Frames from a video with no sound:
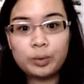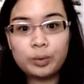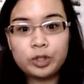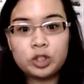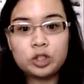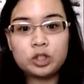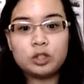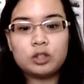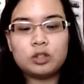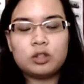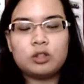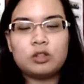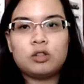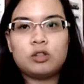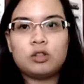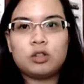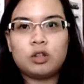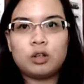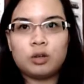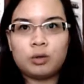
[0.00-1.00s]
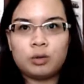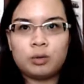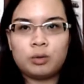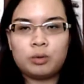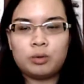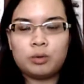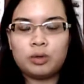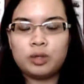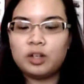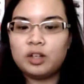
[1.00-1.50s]
which is
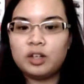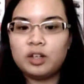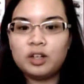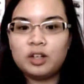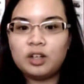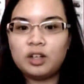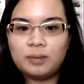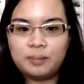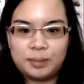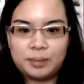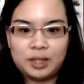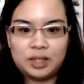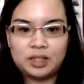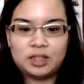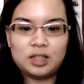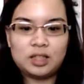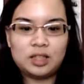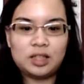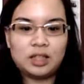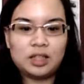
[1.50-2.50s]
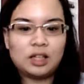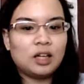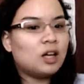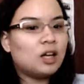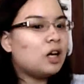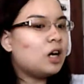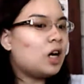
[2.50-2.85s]
so amazing.